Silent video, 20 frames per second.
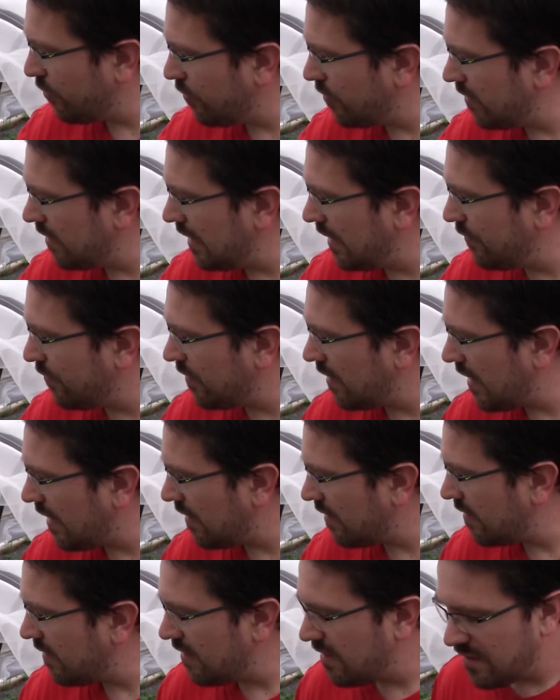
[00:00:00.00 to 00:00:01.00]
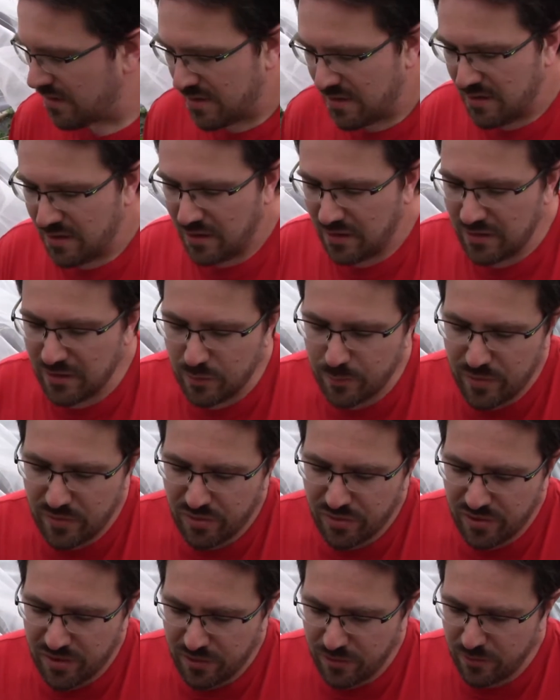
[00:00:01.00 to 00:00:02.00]
the leaves get a little bit
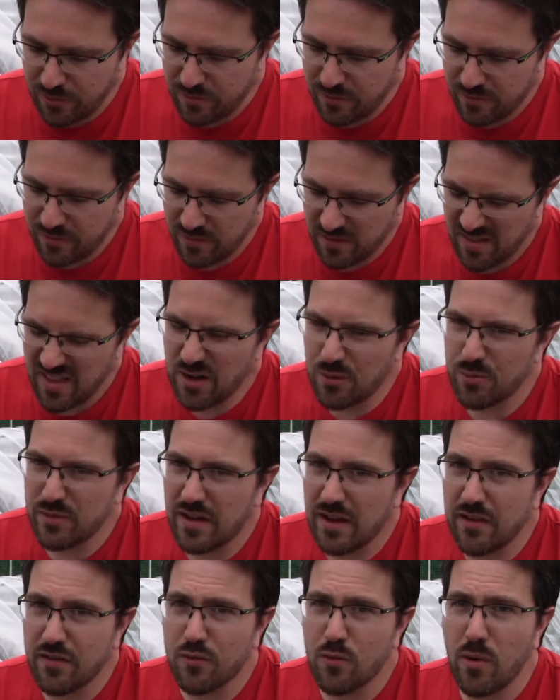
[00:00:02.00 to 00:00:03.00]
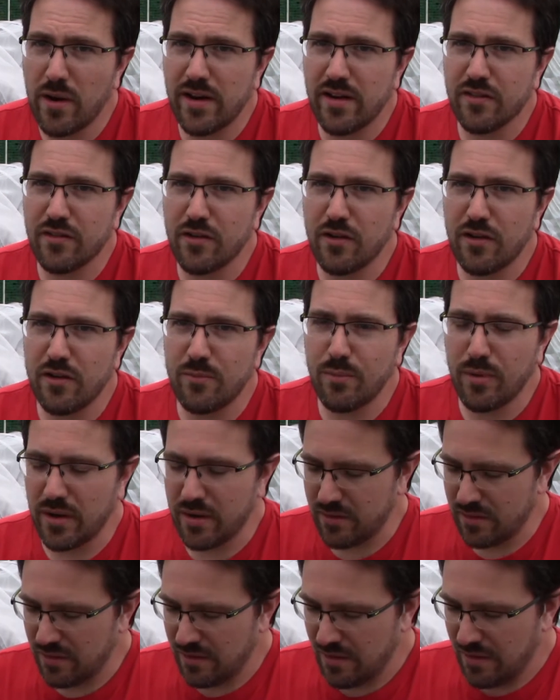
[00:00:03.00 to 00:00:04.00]
thinner. They don't taste quite as good,
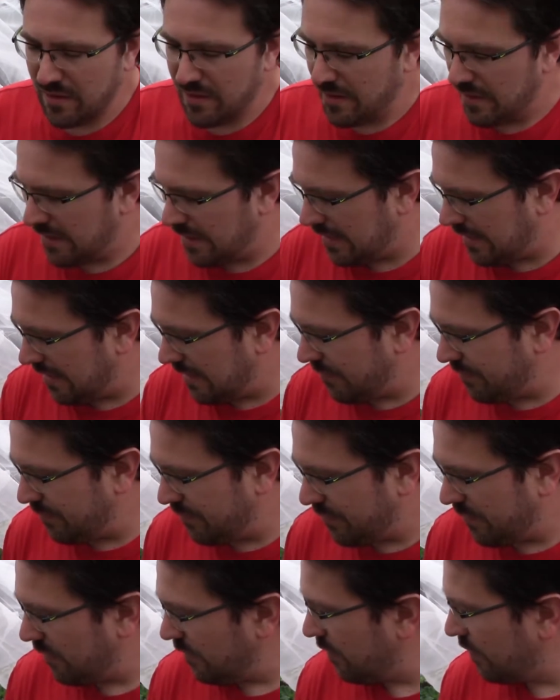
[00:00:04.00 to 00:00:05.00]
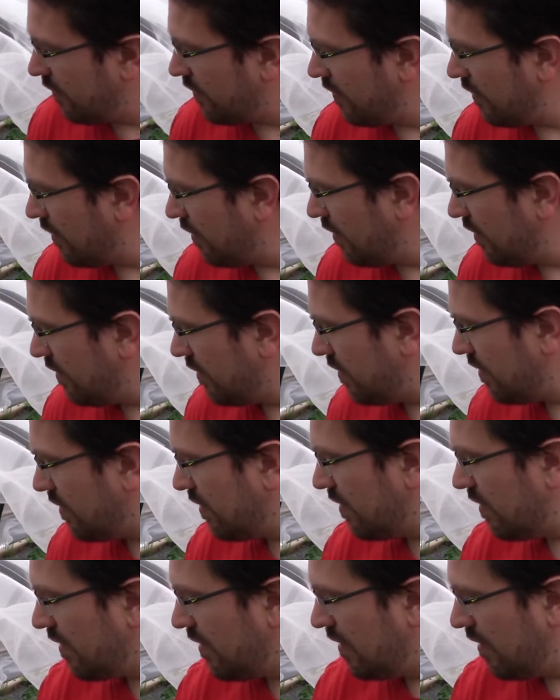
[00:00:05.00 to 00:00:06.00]
but still
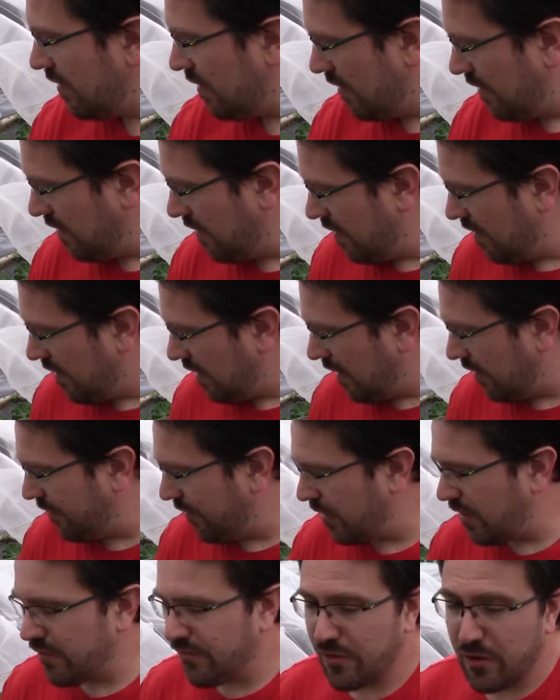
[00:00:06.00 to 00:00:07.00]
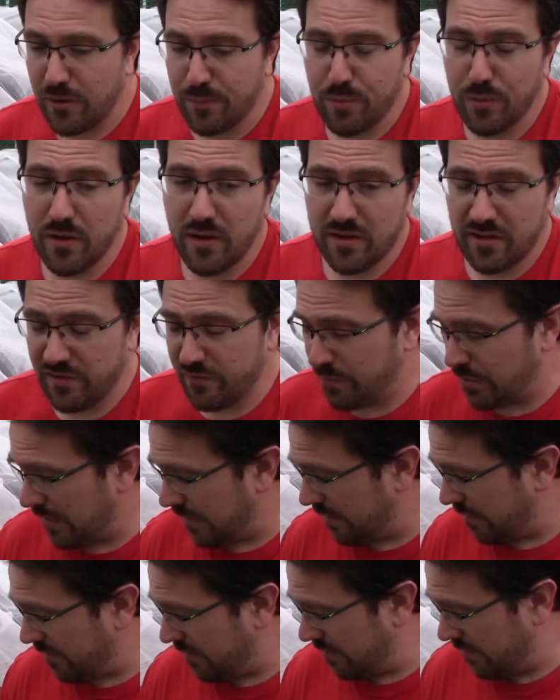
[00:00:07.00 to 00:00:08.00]
a very, very productive
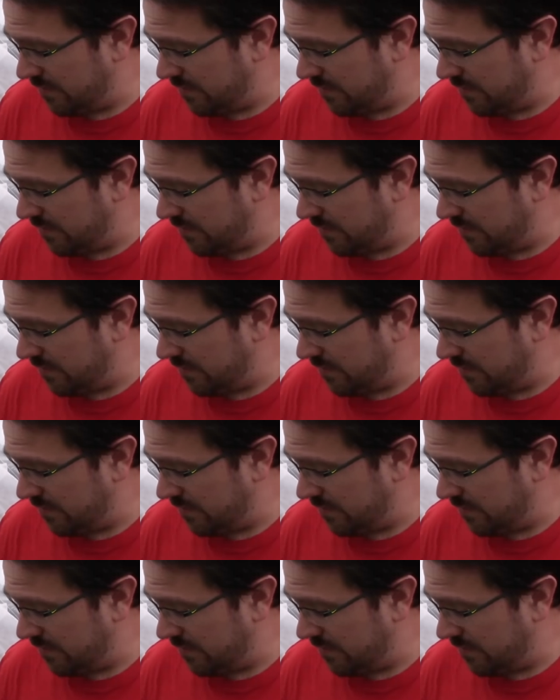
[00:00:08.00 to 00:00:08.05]
plant.